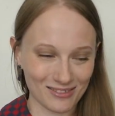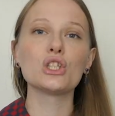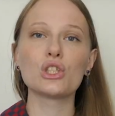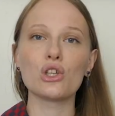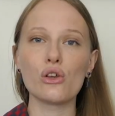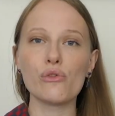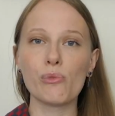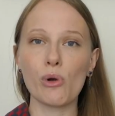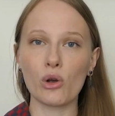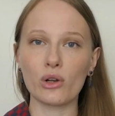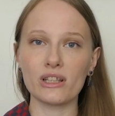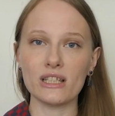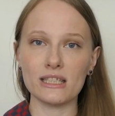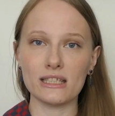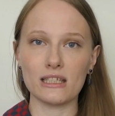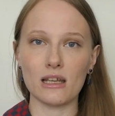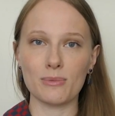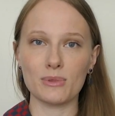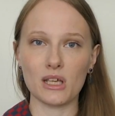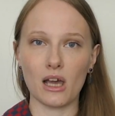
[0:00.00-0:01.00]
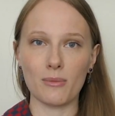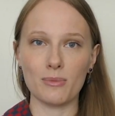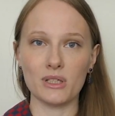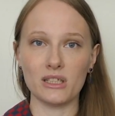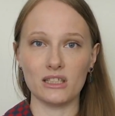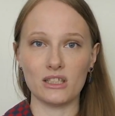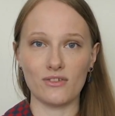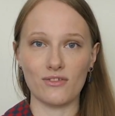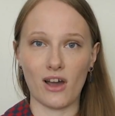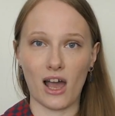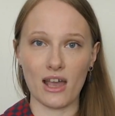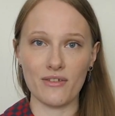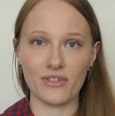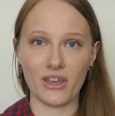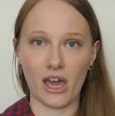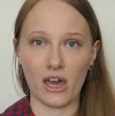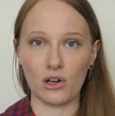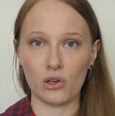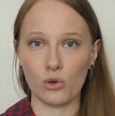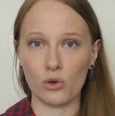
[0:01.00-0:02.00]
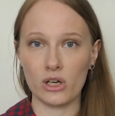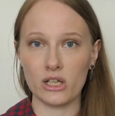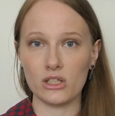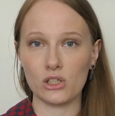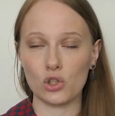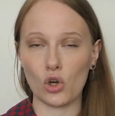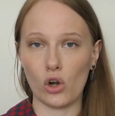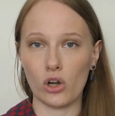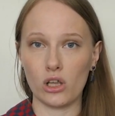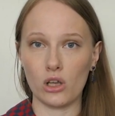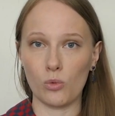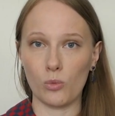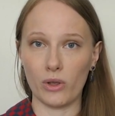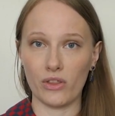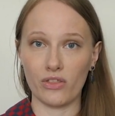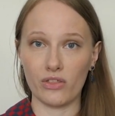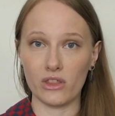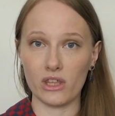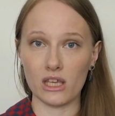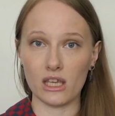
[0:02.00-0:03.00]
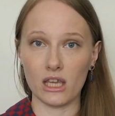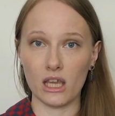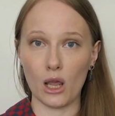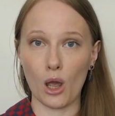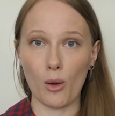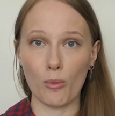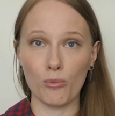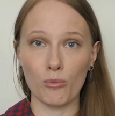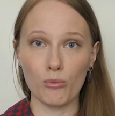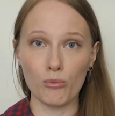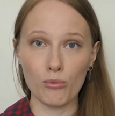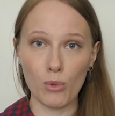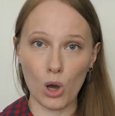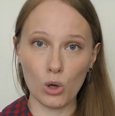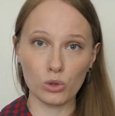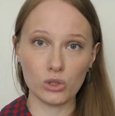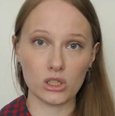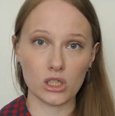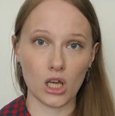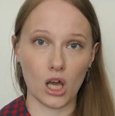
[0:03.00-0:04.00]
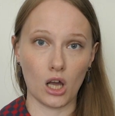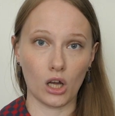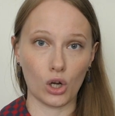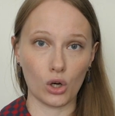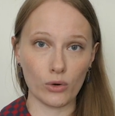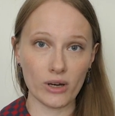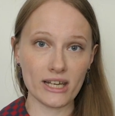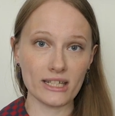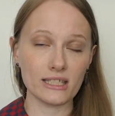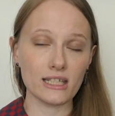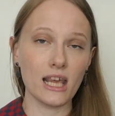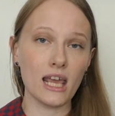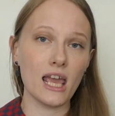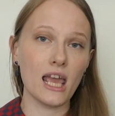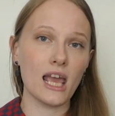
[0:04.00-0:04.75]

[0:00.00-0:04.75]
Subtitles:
So we've broken these tips up into five categories, starting with the most concrete